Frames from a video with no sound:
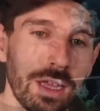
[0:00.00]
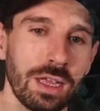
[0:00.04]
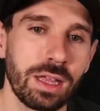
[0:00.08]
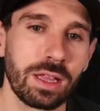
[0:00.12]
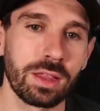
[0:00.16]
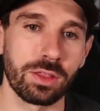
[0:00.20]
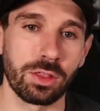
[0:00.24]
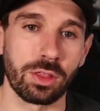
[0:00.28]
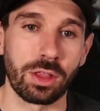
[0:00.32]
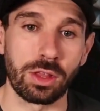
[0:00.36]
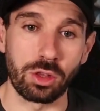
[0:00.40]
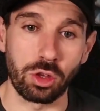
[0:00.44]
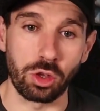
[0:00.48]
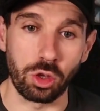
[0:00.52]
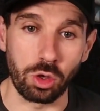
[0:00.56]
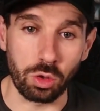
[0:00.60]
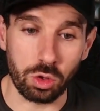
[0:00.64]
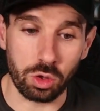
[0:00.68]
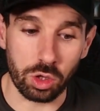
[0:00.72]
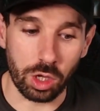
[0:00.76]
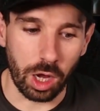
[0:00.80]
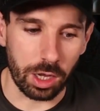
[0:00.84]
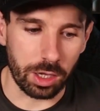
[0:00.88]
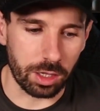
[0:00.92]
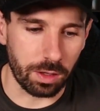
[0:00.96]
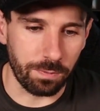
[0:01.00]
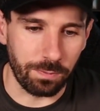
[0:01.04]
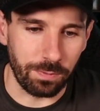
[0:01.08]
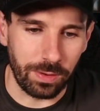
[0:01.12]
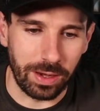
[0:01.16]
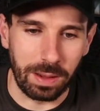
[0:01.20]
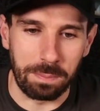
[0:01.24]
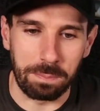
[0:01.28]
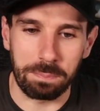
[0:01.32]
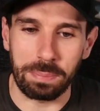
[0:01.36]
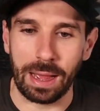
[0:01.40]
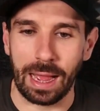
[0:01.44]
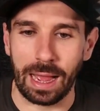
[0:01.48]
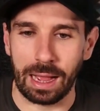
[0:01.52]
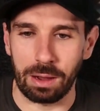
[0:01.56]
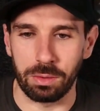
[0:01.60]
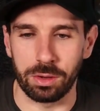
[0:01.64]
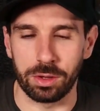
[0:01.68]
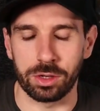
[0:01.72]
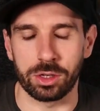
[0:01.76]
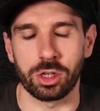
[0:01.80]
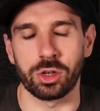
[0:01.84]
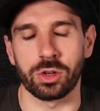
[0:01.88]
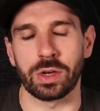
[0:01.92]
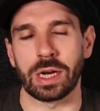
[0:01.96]
then you start to feel
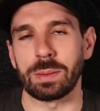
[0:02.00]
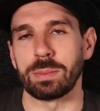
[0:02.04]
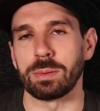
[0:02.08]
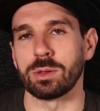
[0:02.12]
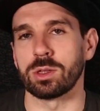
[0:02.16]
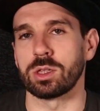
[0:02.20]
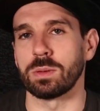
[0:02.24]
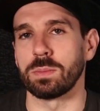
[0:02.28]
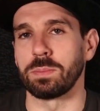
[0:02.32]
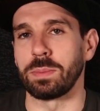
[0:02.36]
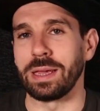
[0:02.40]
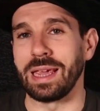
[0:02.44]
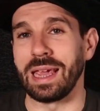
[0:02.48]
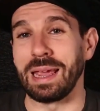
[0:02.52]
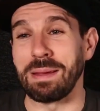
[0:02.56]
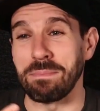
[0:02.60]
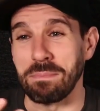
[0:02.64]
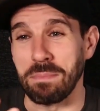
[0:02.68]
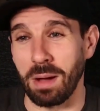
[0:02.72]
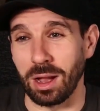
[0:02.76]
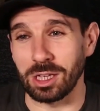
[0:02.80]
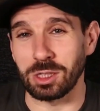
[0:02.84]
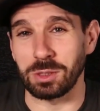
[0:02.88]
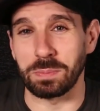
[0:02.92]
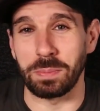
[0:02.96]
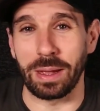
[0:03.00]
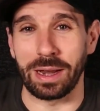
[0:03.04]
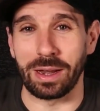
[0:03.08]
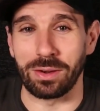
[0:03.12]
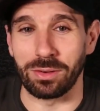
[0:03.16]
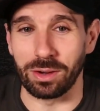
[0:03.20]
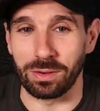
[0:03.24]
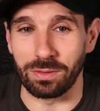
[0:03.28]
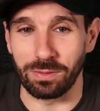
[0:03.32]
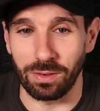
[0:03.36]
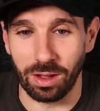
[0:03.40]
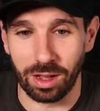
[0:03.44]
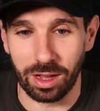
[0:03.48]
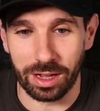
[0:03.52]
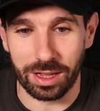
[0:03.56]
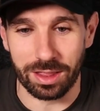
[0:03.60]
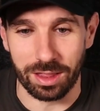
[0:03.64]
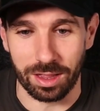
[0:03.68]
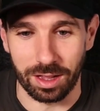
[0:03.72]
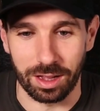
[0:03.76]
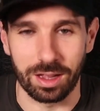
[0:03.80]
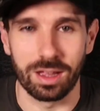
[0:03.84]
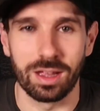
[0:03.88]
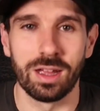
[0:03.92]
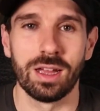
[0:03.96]
empowered and you're able to be a much better
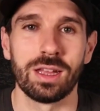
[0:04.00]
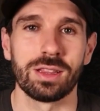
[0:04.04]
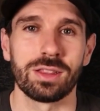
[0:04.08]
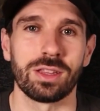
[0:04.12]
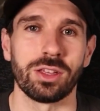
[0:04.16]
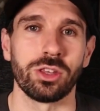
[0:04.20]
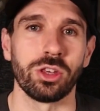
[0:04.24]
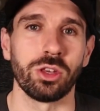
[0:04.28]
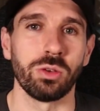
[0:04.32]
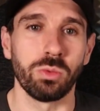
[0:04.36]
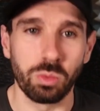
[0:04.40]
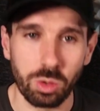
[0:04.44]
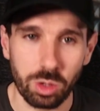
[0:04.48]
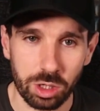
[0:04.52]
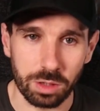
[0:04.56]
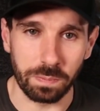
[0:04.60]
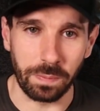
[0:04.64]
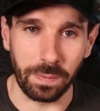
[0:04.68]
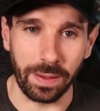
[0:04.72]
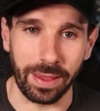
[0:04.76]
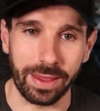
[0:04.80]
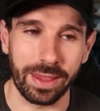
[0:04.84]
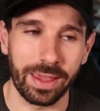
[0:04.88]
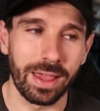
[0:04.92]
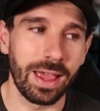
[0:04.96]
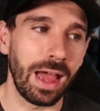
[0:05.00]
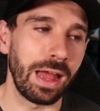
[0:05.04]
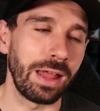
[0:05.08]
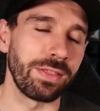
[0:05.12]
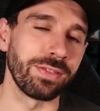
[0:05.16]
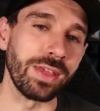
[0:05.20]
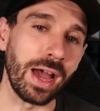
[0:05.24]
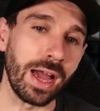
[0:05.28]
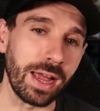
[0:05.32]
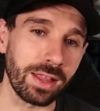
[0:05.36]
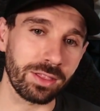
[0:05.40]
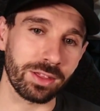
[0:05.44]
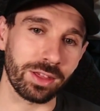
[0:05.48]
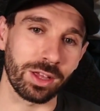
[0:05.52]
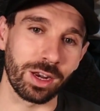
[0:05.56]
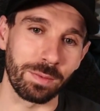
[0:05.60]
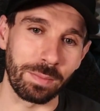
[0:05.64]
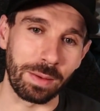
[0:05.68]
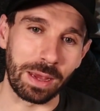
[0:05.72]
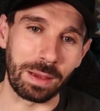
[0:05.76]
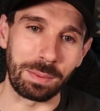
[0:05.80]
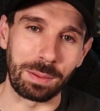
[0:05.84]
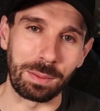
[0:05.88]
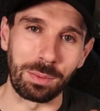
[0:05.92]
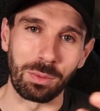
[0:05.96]
advisor than you would be. And that's going to
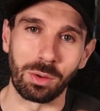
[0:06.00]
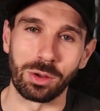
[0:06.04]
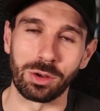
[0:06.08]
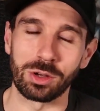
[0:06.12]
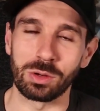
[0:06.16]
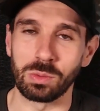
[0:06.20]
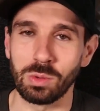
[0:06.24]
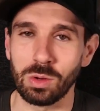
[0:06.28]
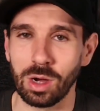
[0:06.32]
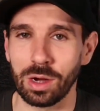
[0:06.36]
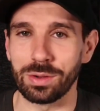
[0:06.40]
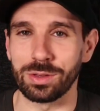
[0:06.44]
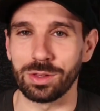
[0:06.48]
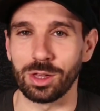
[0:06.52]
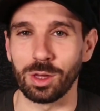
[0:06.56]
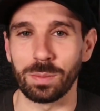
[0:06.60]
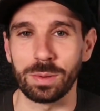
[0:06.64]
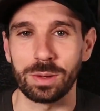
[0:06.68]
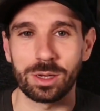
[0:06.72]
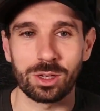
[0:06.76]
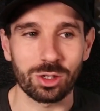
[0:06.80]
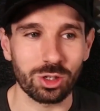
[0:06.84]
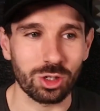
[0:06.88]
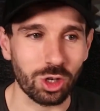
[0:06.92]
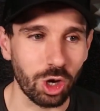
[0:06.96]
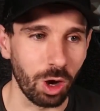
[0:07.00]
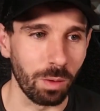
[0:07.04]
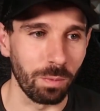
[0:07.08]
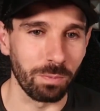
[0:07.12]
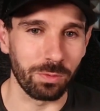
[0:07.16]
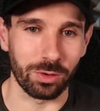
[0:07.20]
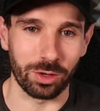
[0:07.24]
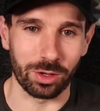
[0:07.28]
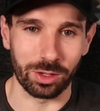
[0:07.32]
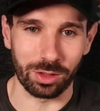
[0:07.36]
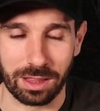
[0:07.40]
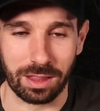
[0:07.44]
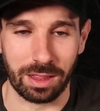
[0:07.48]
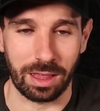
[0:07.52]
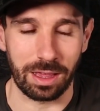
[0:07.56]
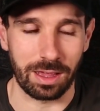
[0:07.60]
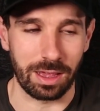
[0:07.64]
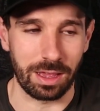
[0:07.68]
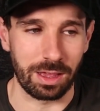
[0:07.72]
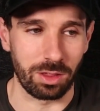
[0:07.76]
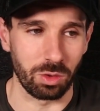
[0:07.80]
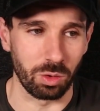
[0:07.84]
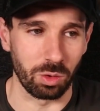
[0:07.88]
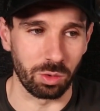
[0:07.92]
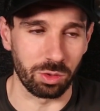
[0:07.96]
make people want to work with you, because confidence
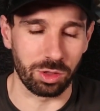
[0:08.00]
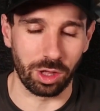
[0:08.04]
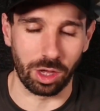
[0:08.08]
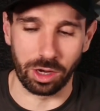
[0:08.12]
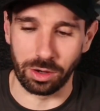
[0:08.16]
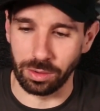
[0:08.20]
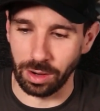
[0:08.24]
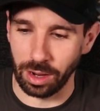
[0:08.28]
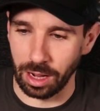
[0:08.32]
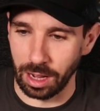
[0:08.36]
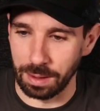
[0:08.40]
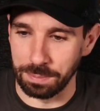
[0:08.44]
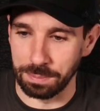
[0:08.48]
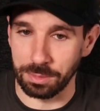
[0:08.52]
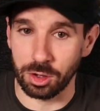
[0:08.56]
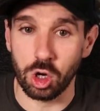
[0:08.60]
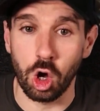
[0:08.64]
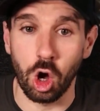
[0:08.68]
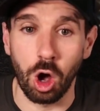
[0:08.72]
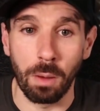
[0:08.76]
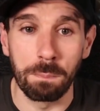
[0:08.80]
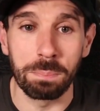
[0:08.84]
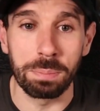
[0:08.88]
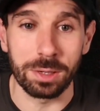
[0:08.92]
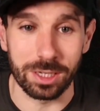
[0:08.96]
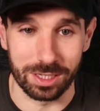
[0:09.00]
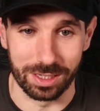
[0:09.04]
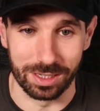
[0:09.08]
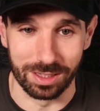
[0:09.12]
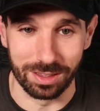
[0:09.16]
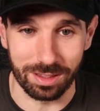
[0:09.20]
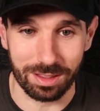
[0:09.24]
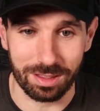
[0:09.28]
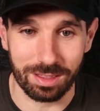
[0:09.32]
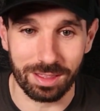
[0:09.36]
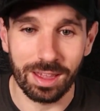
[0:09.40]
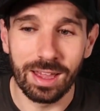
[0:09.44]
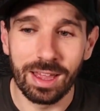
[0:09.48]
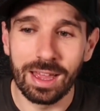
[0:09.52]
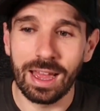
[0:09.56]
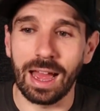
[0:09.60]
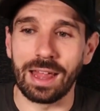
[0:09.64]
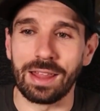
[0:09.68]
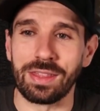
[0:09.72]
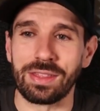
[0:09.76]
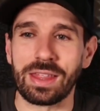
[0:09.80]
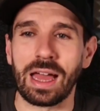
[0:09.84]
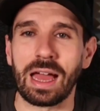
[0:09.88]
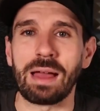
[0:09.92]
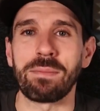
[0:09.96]
is also competence.
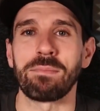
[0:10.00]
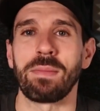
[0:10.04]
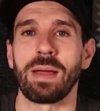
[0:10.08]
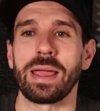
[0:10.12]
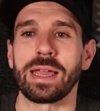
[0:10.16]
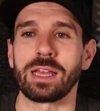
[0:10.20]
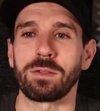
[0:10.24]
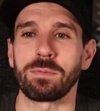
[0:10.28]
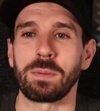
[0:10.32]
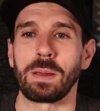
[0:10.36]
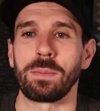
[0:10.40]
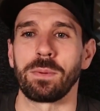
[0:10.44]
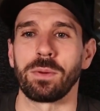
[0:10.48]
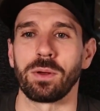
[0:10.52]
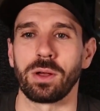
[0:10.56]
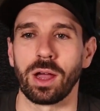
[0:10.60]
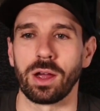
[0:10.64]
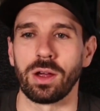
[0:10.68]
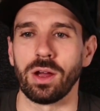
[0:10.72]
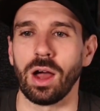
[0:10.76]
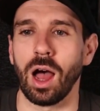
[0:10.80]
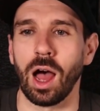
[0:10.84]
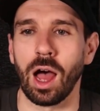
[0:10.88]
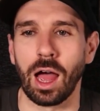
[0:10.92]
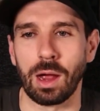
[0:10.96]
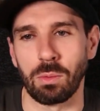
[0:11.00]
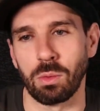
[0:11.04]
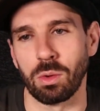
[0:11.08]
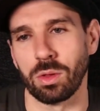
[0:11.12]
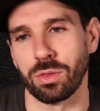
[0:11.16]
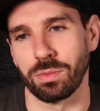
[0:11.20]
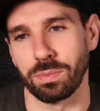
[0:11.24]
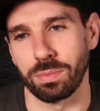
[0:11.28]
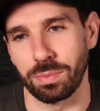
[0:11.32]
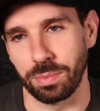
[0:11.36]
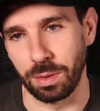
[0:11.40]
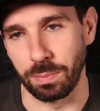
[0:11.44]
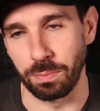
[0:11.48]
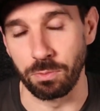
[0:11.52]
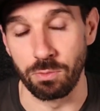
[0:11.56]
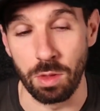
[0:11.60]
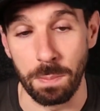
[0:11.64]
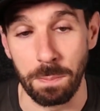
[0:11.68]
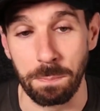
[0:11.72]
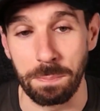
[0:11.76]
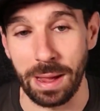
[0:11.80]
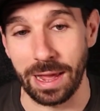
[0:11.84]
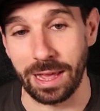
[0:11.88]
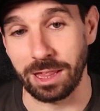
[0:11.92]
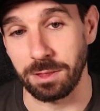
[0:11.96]
And that makes people go, I want the
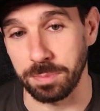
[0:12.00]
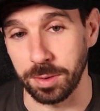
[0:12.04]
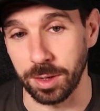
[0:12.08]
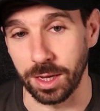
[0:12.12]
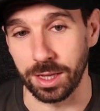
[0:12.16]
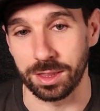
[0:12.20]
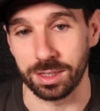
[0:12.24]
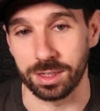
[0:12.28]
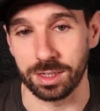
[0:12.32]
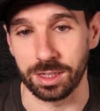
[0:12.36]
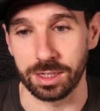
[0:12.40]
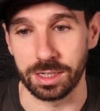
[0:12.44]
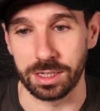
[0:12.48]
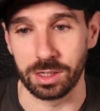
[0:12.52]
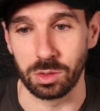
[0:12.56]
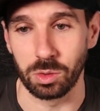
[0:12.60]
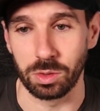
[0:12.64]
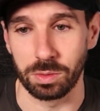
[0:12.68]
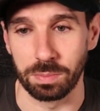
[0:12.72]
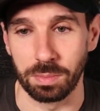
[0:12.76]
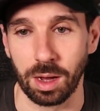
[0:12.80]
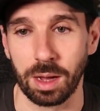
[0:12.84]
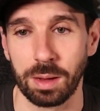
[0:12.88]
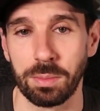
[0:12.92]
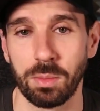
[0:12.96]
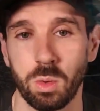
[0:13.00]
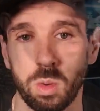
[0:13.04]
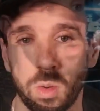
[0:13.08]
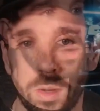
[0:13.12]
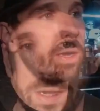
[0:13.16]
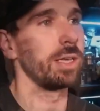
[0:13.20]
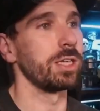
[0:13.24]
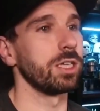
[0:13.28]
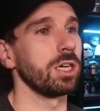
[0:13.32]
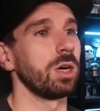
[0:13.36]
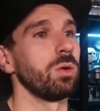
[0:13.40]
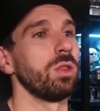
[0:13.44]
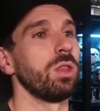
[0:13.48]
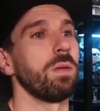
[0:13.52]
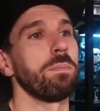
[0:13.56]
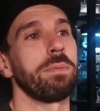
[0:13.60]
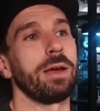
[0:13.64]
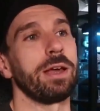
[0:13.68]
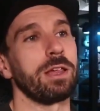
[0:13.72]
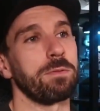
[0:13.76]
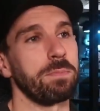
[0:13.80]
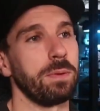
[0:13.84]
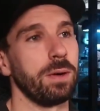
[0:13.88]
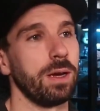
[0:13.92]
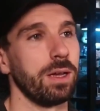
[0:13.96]
best person to deal with my mortgage. I want the
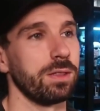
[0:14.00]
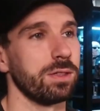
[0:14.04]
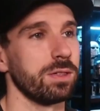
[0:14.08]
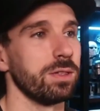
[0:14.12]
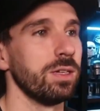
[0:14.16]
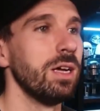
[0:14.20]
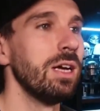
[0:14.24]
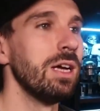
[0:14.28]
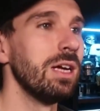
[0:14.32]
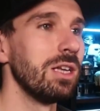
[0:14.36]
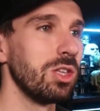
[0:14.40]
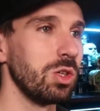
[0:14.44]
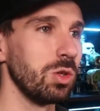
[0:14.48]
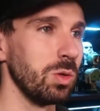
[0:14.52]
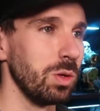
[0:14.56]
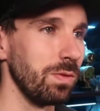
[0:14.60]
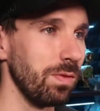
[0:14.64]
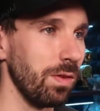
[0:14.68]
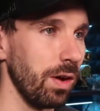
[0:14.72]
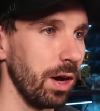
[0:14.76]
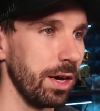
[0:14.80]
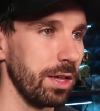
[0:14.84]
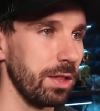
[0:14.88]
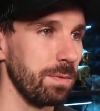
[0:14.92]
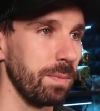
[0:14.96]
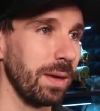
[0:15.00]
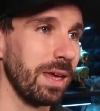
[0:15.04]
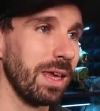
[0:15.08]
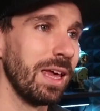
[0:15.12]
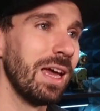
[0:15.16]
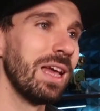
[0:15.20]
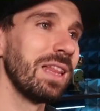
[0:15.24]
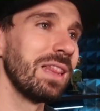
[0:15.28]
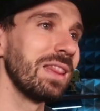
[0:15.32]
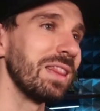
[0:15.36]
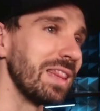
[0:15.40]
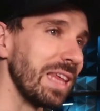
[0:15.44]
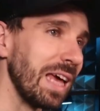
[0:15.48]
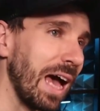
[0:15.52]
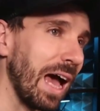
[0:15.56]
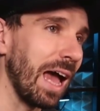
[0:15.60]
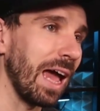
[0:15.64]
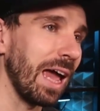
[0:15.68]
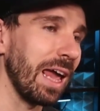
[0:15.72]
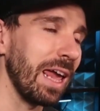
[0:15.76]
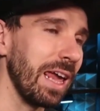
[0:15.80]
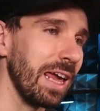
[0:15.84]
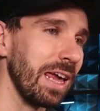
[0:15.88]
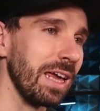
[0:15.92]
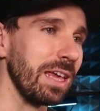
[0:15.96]
best person to advise me.
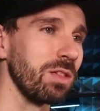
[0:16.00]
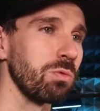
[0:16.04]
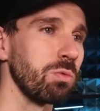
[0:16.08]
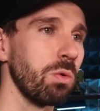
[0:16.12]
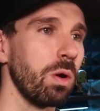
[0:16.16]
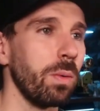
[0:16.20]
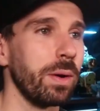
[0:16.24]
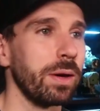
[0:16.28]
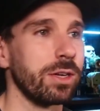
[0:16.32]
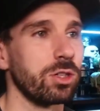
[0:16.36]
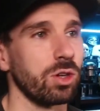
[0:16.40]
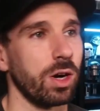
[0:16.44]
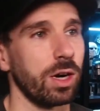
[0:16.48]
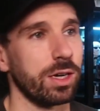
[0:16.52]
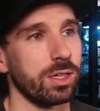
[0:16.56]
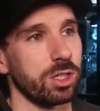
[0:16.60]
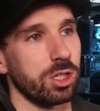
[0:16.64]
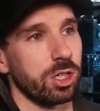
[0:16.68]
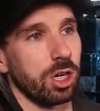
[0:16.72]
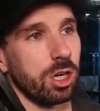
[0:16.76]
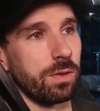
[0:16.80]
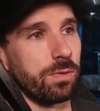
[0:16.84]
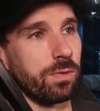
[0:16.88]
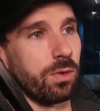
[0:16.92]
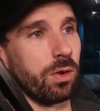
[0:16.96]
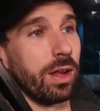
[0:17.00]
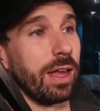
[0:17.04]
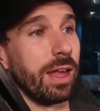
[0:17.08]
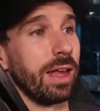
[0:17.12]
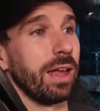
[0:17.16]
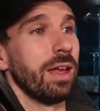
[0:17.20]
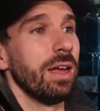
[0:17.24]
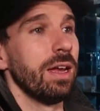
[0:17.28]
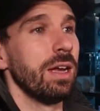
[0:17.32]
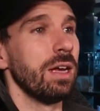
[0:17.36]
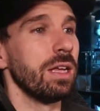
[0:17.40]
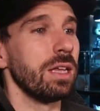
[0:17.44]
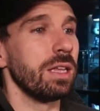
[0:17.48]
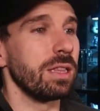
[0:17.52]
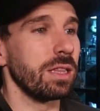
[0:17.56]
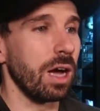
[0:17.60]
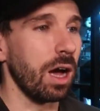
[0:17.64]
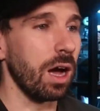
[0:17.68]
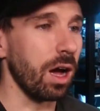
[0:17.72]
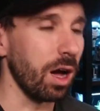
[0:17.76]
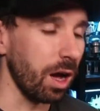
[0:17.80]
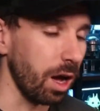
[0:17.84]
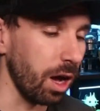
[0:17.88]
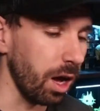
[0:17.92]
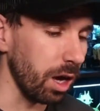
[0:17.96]
That is what we're trying to go for here. The
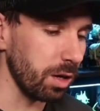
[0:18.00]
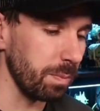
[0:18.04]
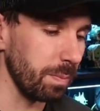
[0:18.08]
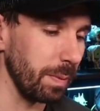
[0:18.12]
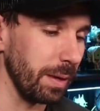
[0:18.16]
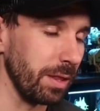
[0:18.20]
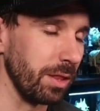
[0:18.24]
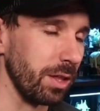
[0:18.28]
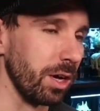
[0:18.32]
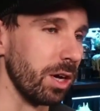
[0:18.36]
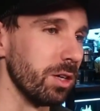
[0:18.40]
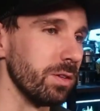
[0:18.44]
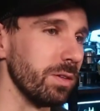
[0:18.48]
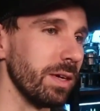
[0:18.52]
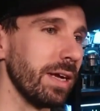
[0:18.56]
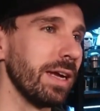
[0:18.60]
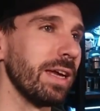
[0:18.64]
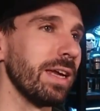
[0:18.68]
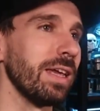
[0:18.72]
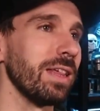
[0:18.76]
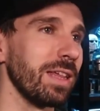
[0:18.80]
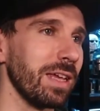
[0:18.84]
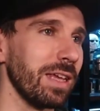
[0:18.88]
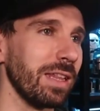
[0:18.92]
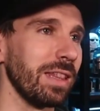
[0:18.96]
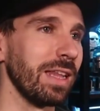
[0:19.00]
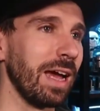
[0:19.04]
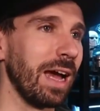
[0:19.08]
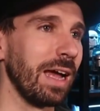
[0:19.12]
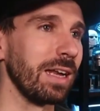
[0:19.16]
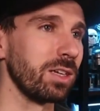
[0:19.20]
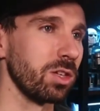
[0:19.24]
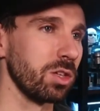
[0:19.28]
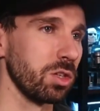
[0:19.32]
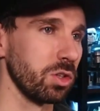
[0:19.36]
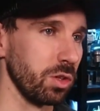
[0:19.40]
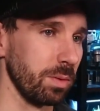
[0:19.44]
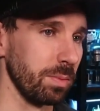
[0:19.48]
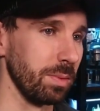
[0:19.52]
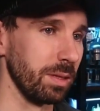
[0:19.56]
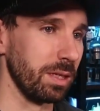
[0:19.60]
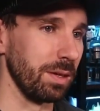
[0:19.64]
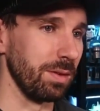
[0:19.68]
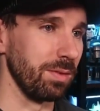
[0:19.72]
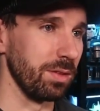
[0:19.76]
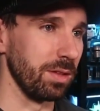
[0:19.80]
hard bit, though, is in that discriminative